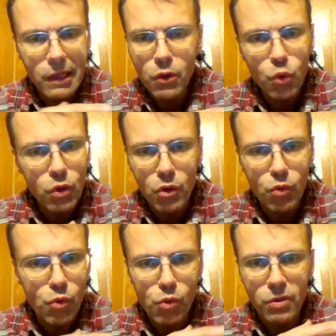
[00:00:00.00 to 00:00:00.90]
into the
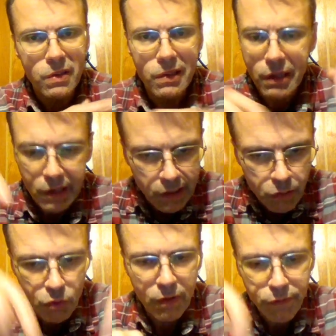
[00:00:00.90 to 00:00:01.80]
roots, literally
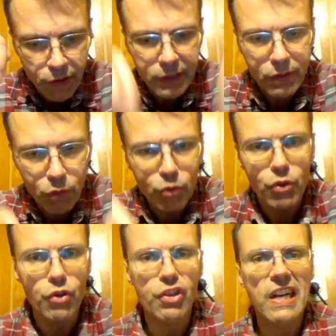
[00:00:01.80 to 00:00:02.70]
into the fucking
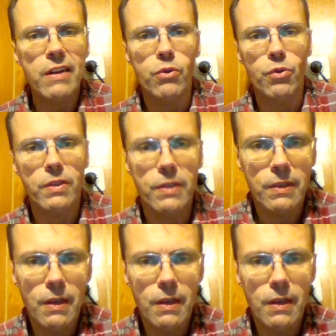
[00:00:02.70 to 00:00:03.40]
root channels.